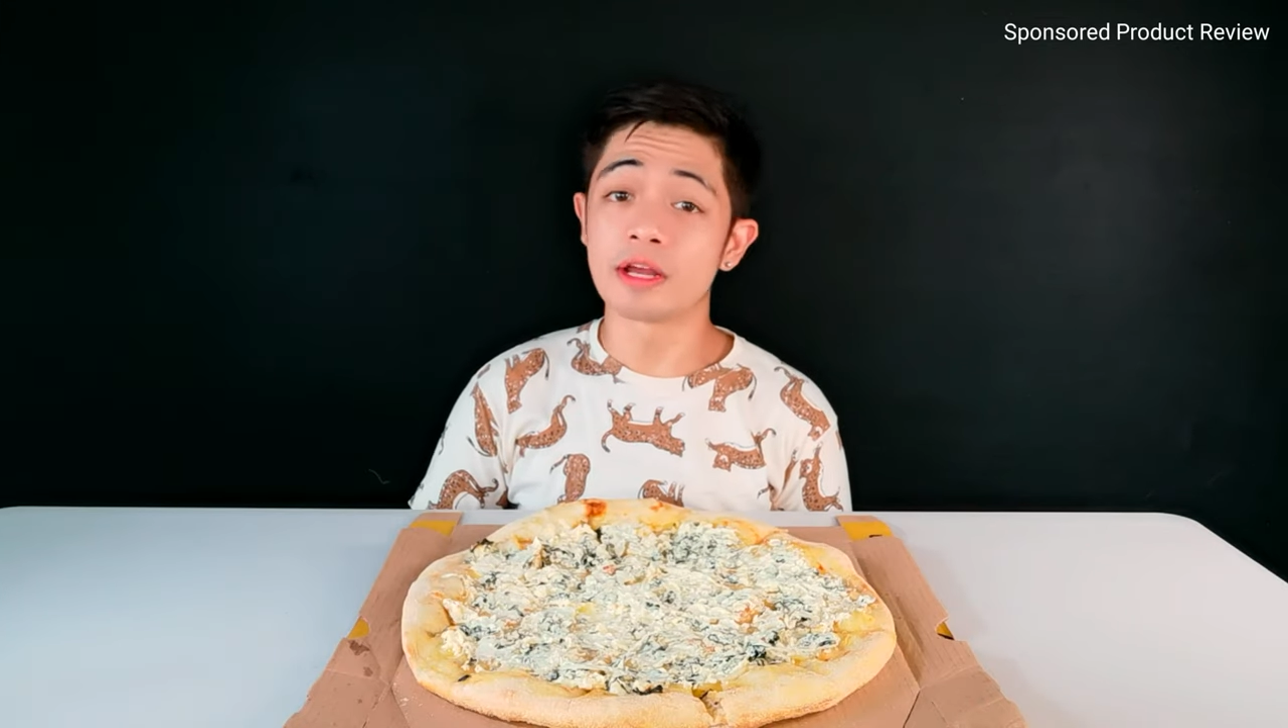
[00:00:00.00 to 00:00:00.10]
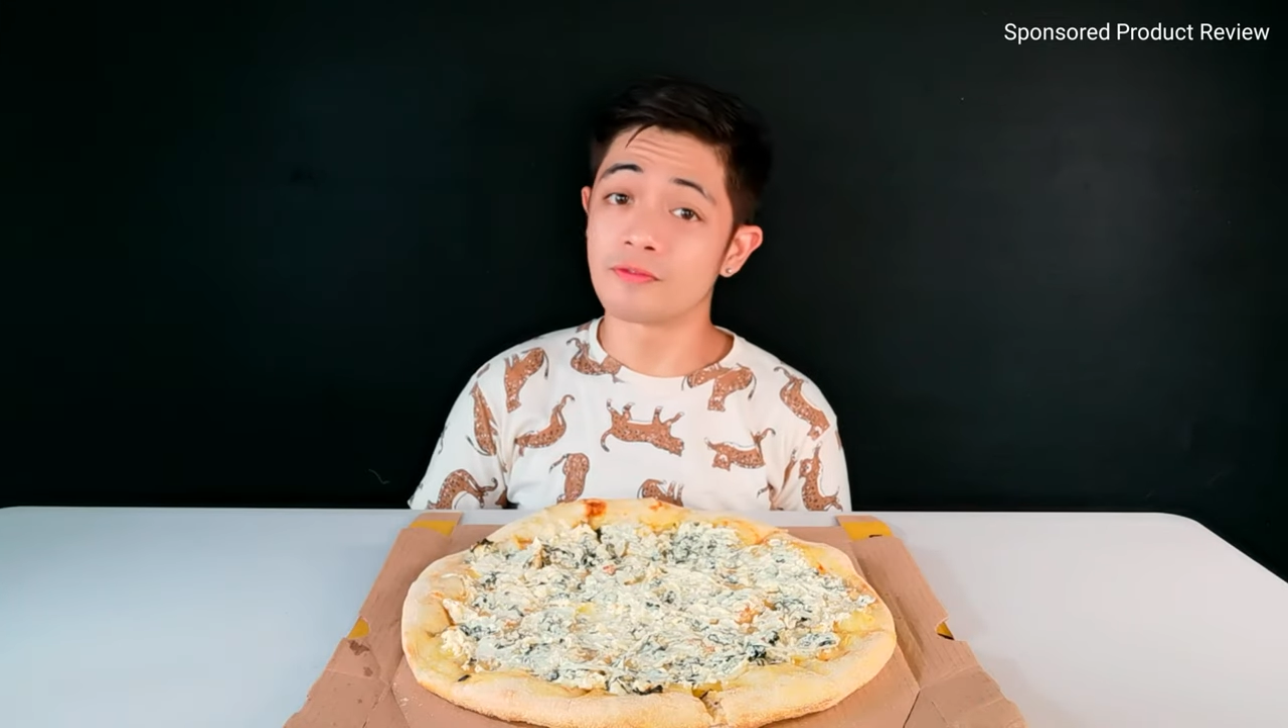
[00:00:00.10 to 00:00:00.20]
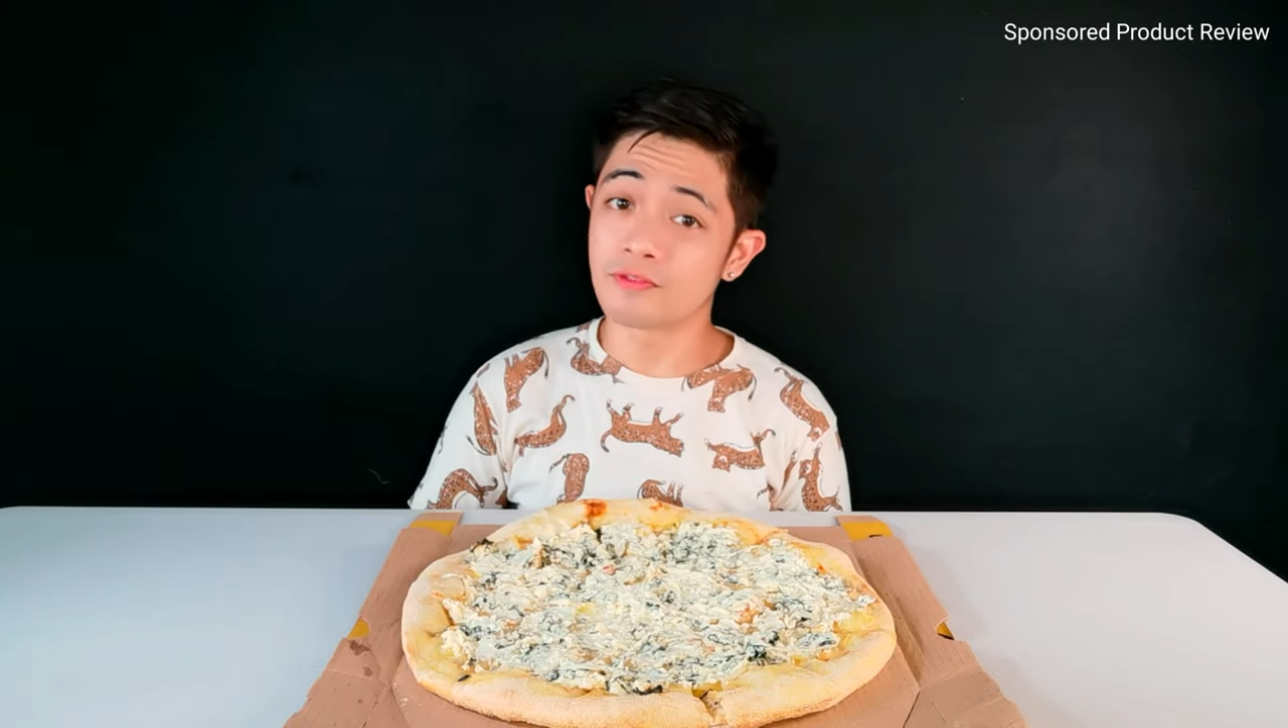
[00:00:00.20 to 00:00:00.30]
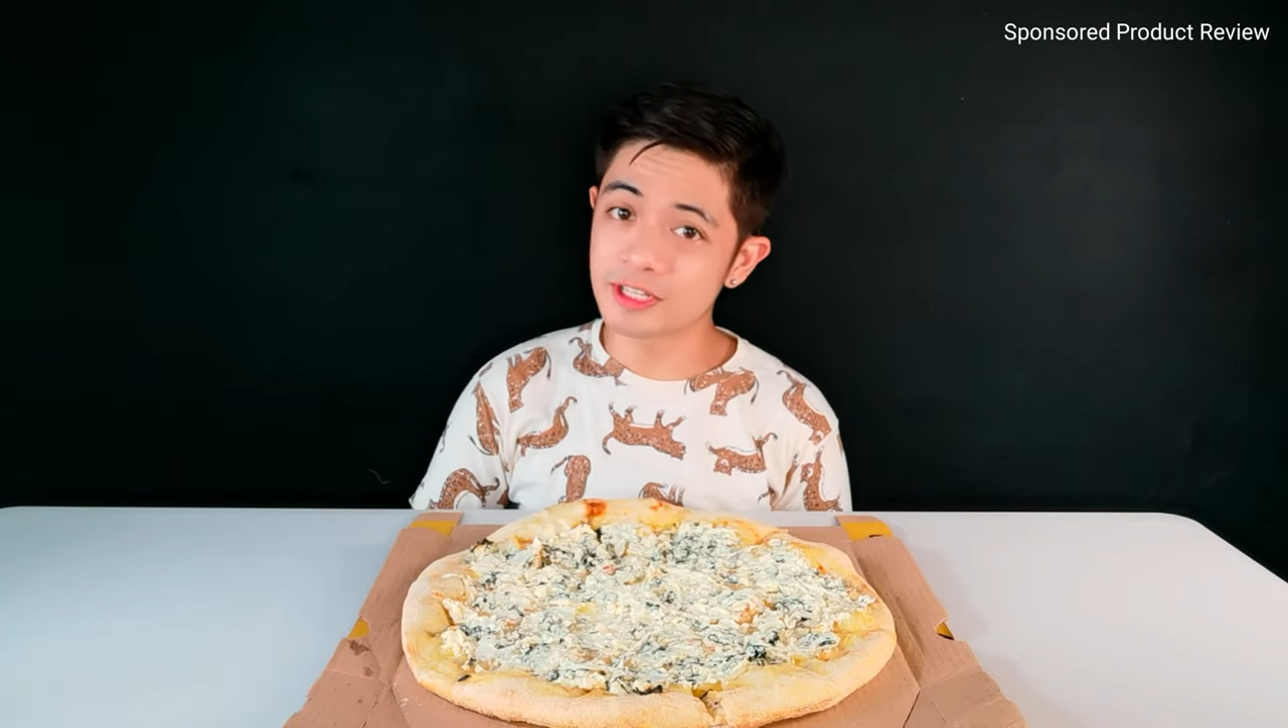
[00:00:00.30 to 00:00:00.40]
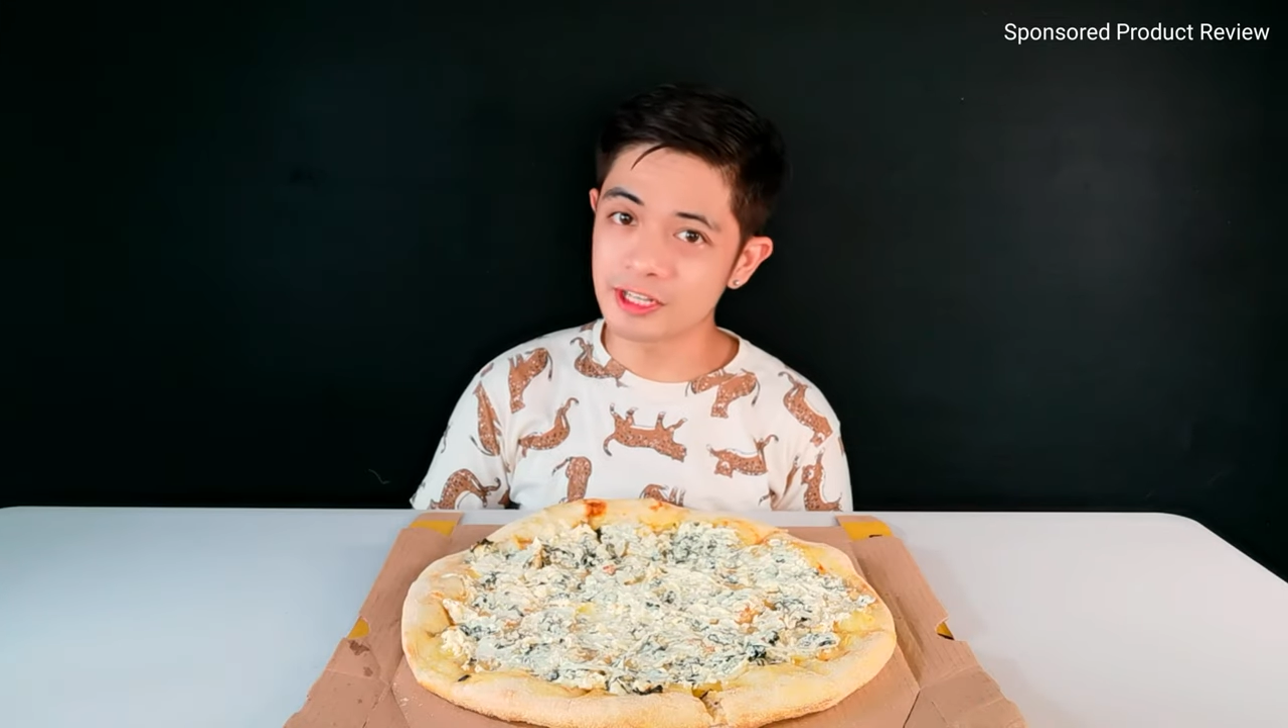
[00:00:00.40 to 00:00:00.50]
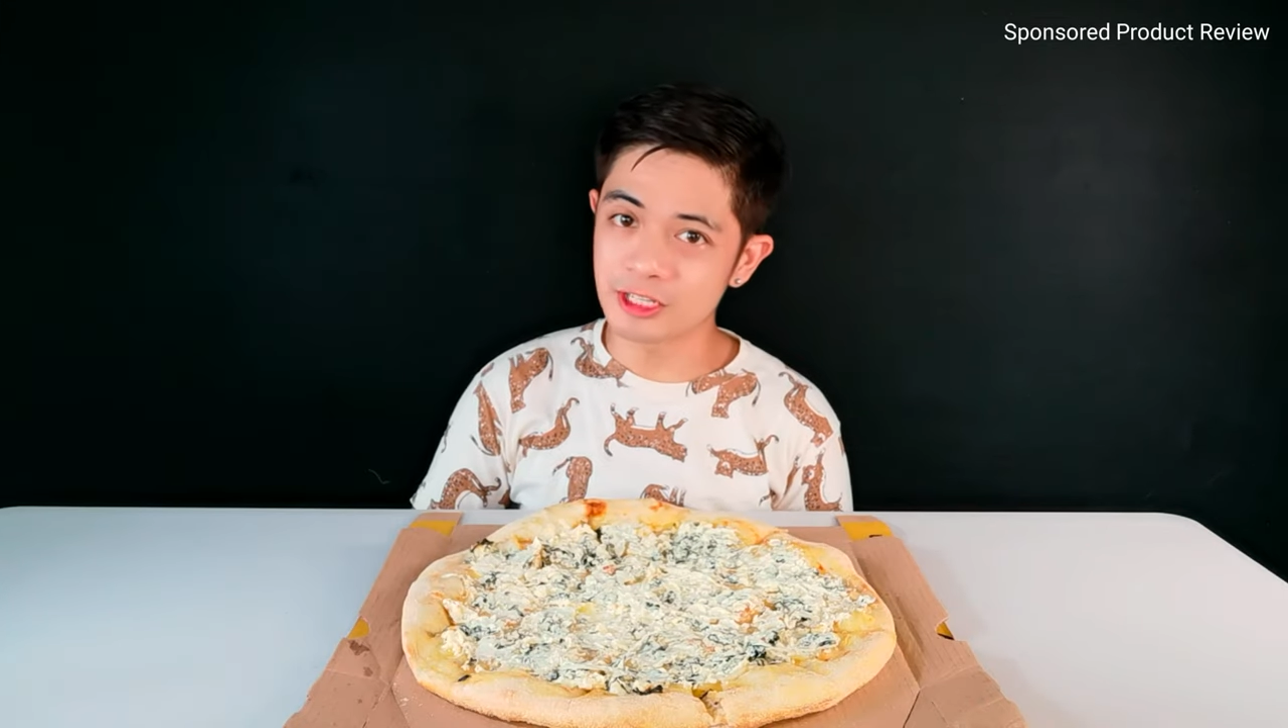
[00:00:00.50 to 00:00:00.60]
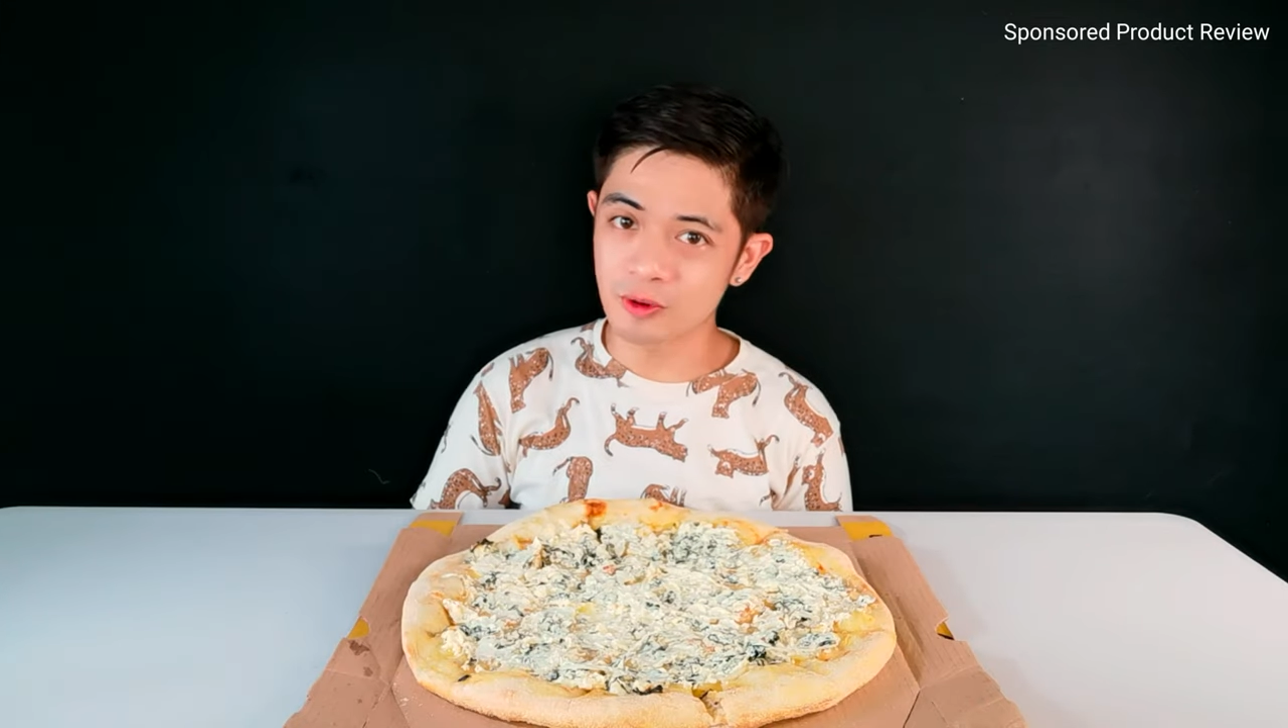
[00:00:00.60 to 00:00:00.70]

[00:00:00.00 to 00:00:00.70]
anniversaries